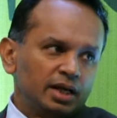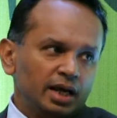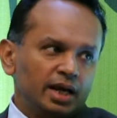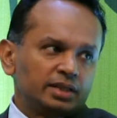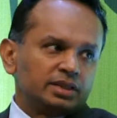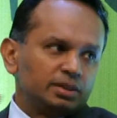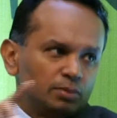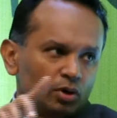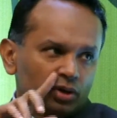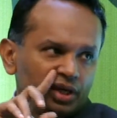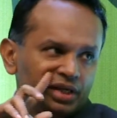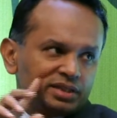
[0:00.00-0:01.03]
X in
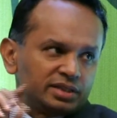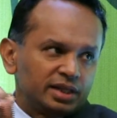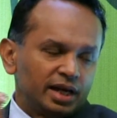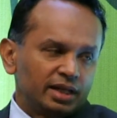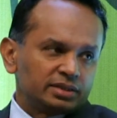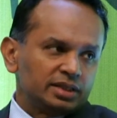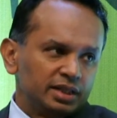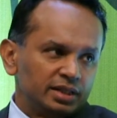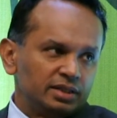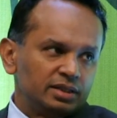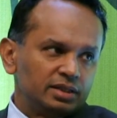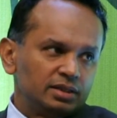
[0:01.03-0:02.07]
mortgage, X
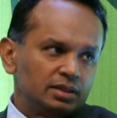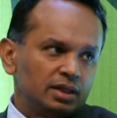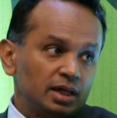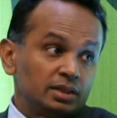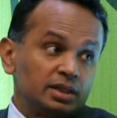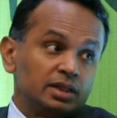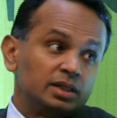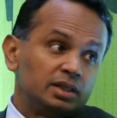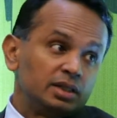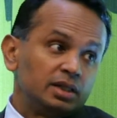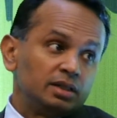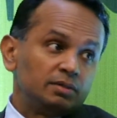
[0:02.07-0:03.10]
in other
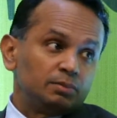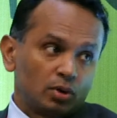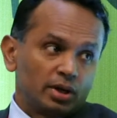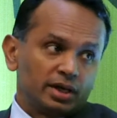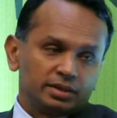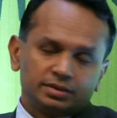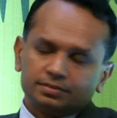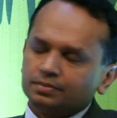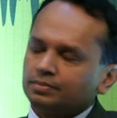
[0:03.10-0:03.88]
products.